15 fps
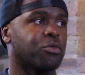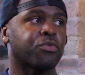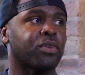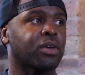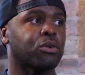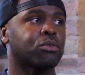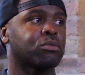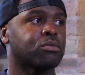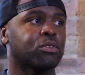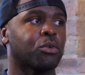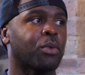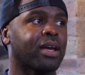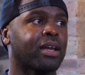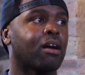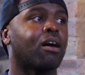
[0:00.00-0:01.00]
or feel
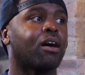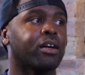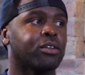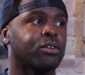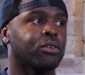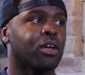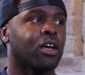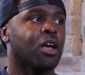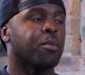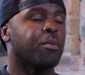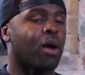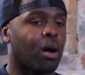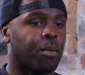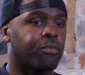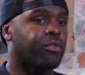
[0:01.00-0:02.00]
the way that I do.
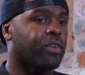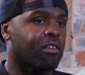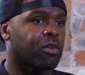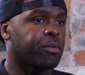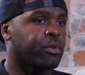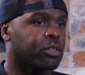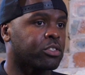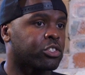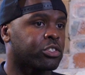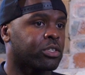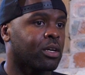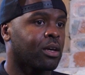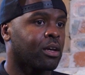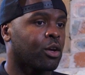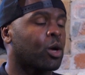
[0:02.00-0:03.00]
But I'm very
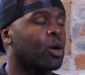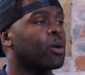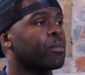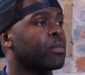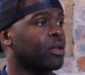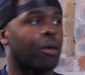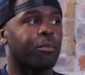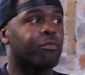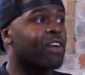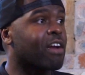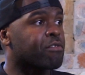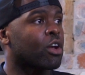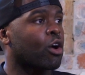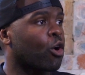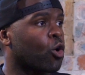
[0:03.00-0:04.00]
much, I'm
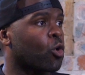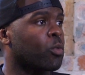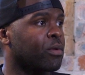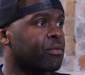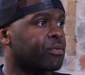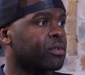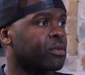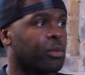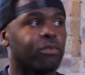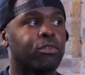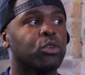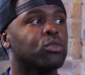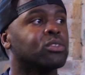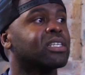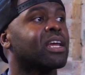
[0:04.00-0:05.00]
very at home with
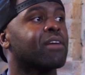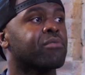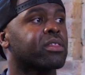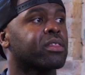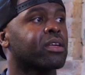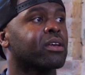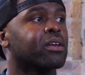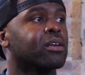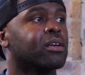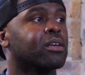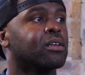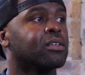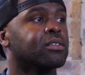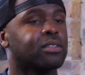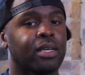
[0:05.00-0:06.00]
losing everything
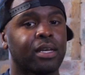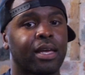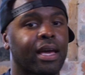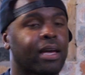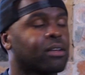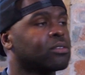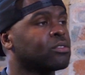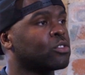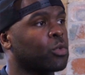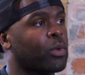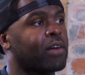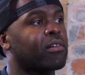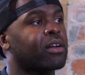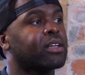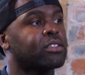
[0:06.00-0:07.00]
to get
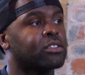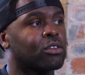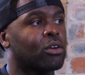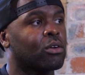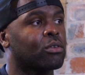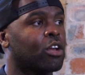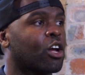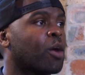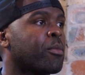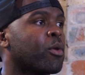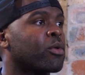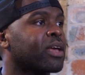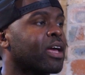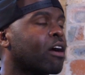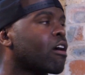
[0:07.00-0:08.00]
to where I need to go. Like,
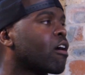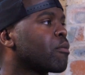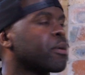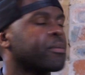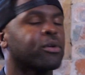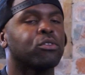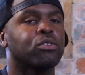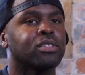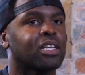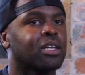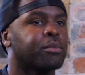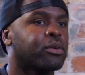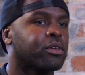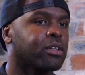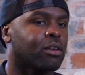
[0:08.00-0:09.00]
I'm okay. I can't remember who
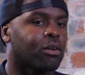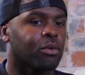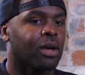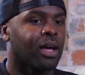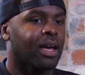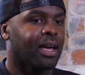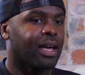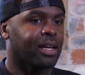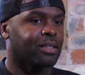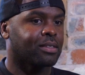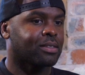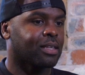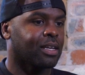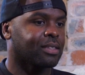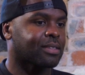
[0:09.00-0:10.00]
said it, but
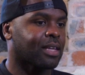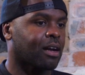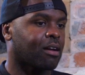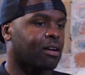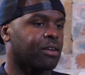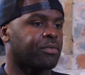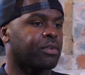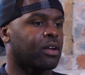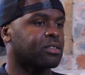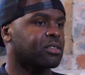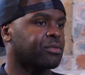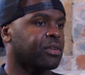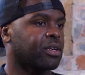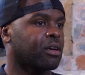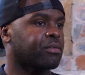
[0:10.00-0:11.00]
it's that kind of
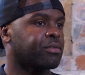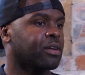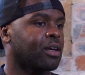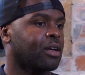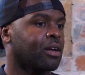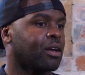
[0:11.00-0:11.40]
philosophy of